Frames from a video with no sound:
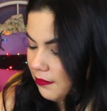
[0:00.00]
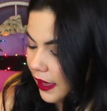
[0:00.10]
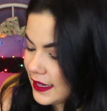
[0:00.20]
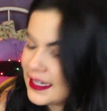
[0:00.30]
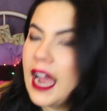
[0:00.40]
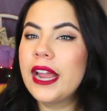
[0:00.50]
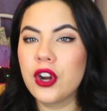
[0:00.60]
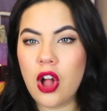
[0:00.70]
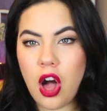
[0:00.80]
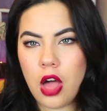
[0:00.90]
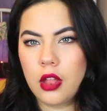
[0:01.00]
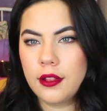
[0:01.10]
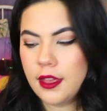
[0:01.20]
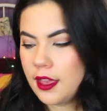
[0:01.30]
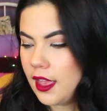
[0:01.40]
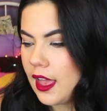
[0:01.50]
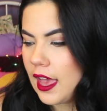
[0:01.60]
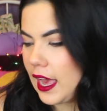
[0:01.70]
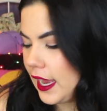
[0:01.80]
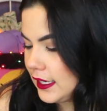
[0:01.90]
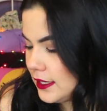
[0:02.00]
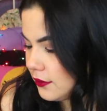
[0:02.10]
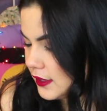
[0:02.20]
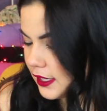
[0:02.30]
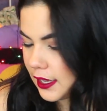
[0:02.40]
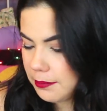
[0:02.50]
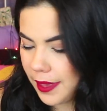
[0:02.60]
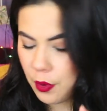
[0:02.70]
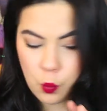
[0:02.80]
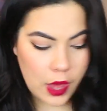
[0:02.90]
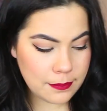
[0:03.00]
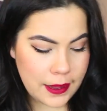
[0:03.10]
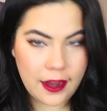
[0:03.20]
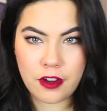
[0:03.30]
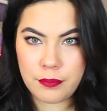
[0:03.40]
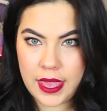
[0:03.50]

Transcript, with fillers: In my entire haul, I don't think I bought one pair of